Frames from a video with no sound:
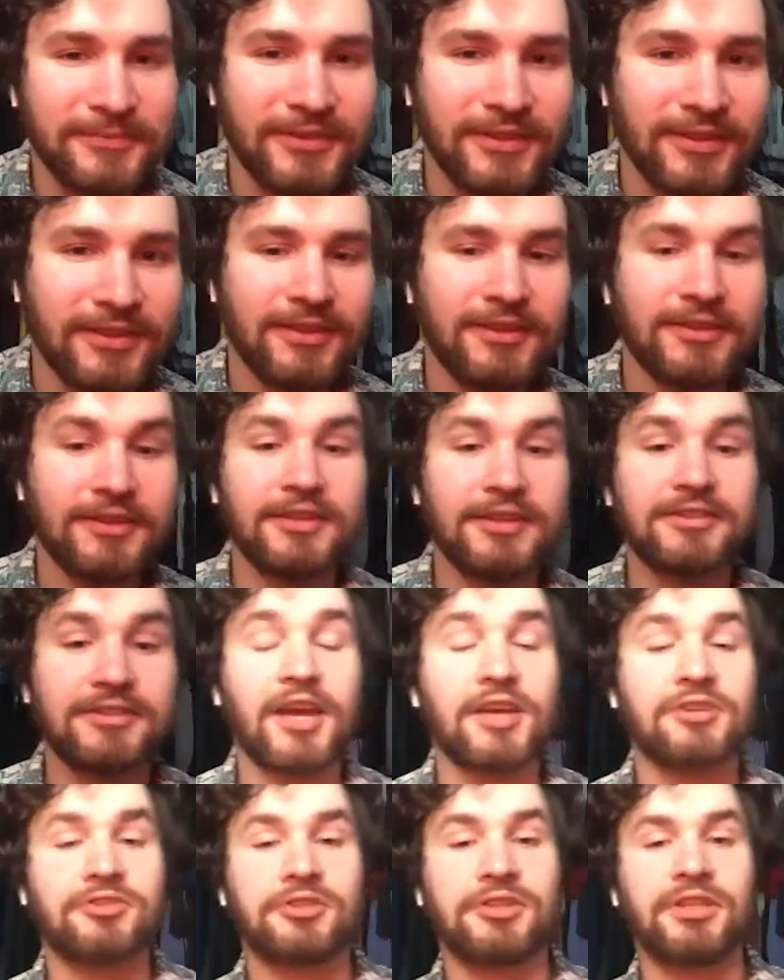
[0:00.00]
So like
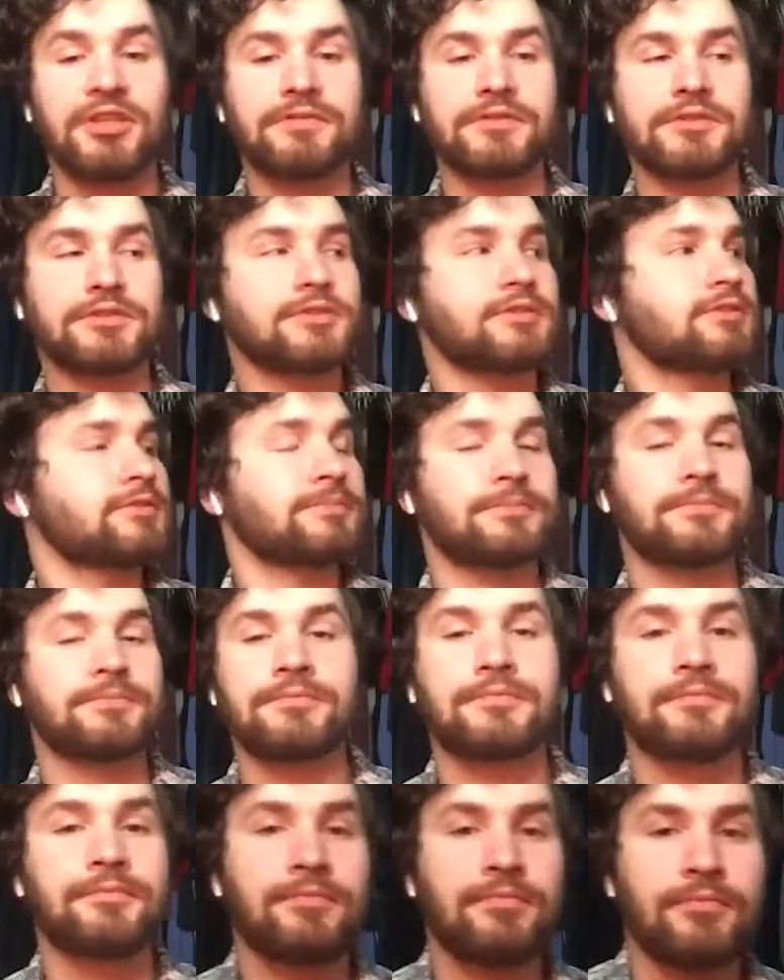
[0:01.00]
Doctor Evil.
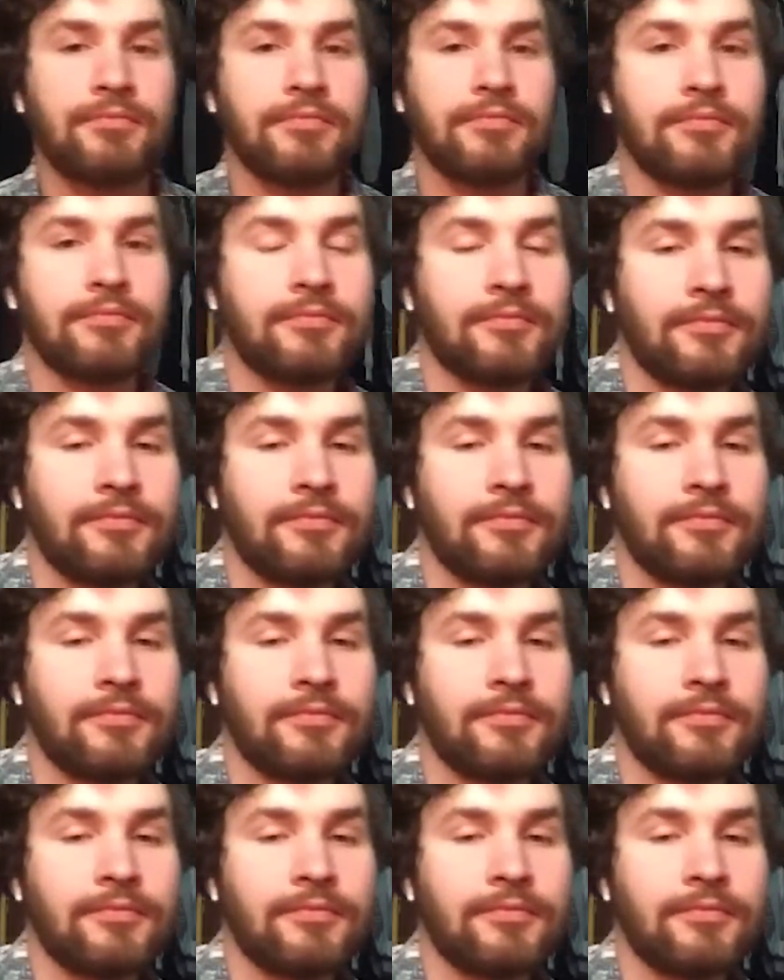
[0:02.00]
Yeah, it's